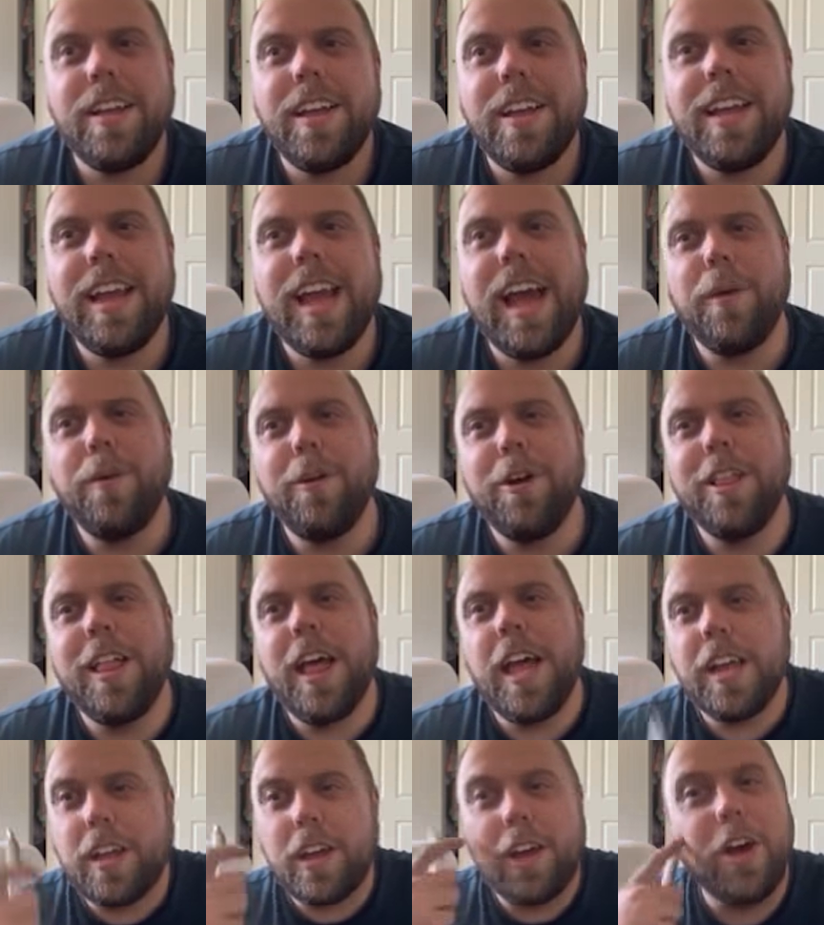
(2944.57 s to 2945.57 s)
Yeah, we're
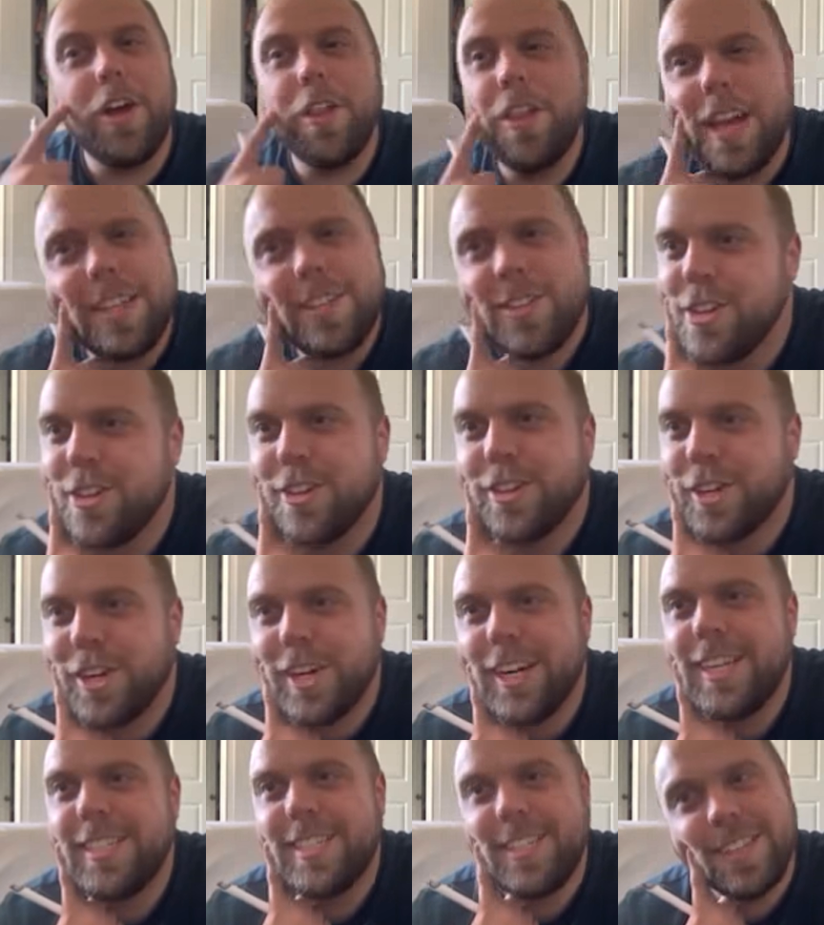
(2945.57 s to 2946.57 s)
like, oh, that's so
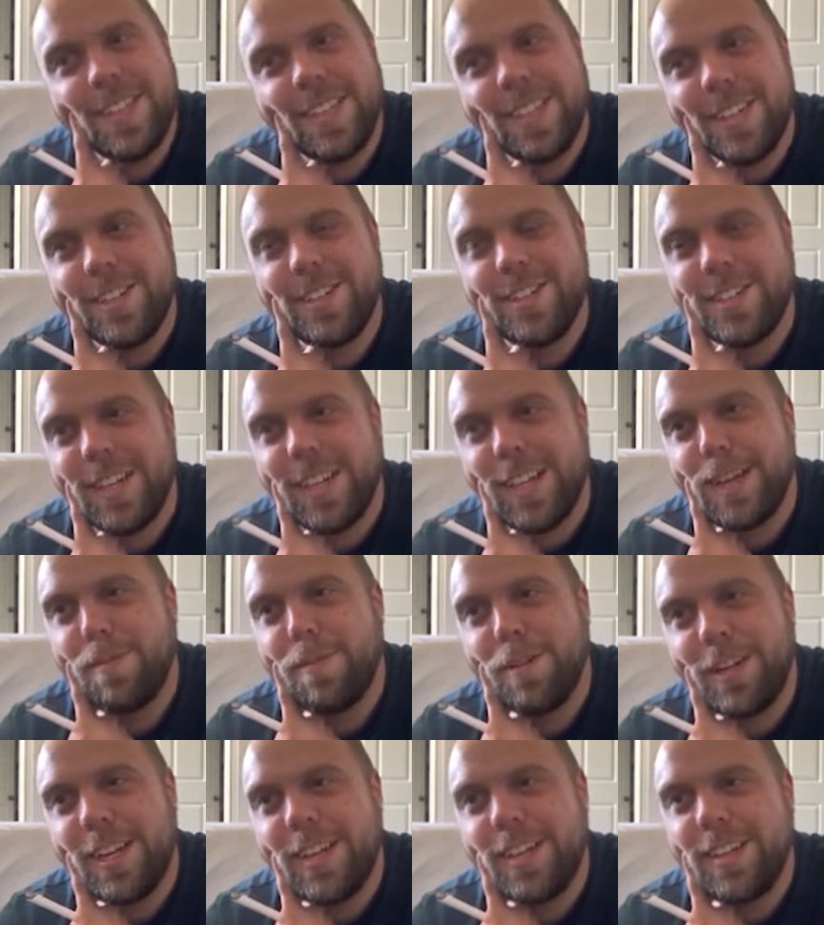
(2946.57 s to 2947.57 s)
crazy that there's
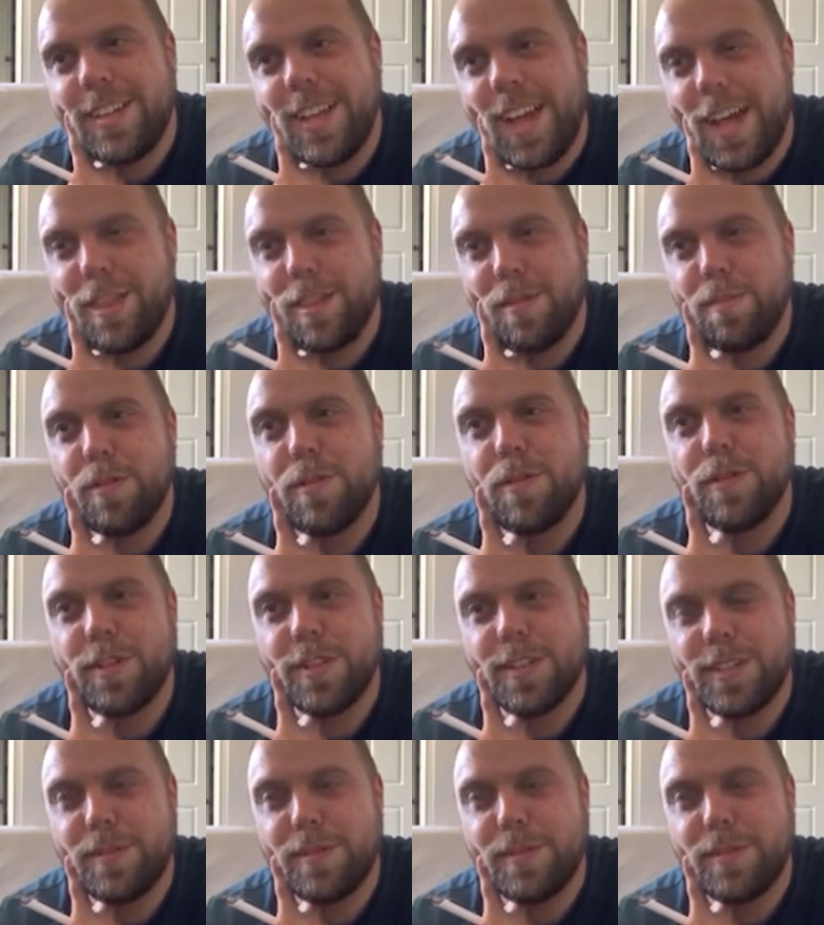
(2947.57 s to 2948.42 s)
celebrity death pools.